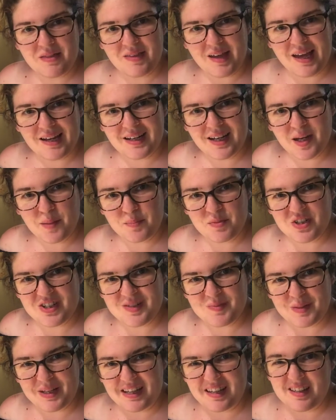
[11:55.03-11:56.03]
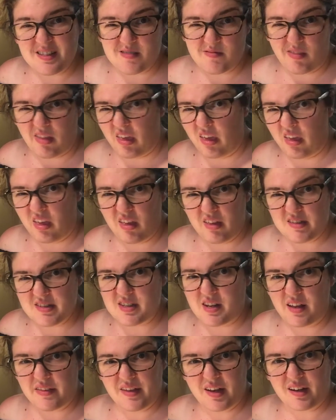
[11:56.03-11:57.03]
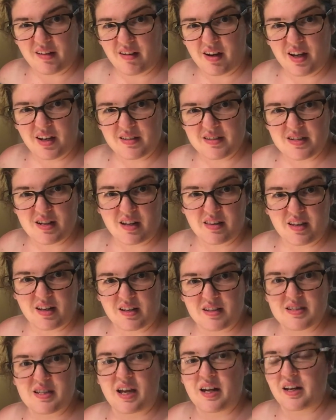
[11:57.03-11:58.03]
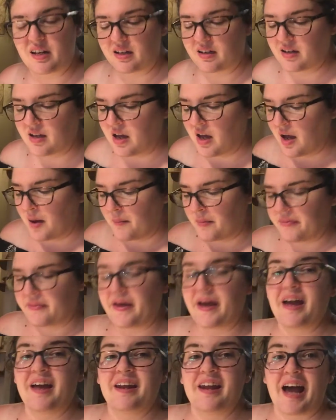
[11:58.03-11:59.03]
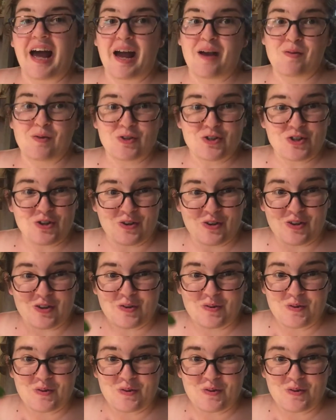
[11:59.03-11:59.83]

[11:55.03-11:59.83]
that up just because mm, it's not that great, it's not that exciting. But then I will show you the